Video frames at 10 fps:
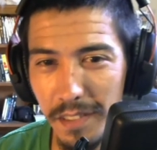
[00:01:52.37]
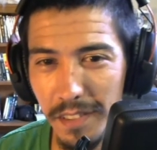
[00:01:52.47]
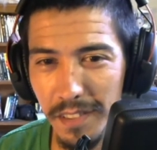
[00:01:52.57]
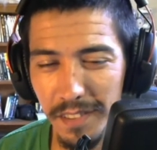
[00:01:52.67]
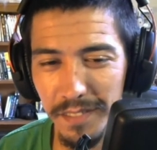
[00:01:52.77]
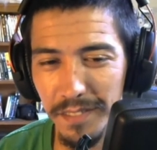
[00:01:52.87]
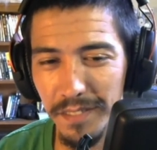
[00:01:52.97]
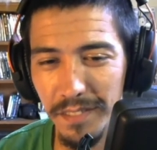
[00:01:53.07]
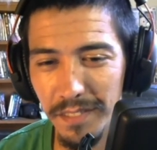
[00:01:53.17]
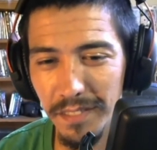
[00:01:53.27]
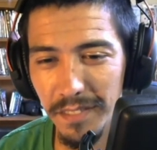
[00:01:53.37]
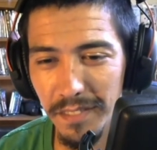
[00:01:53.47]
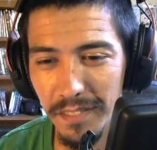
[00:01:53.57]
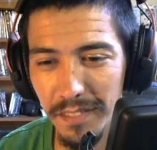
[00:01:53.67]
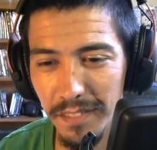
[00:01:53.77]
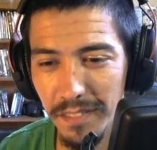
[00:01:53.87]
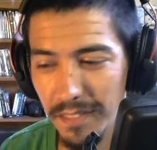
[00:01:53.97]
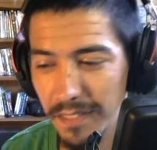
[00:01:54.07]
[no speech]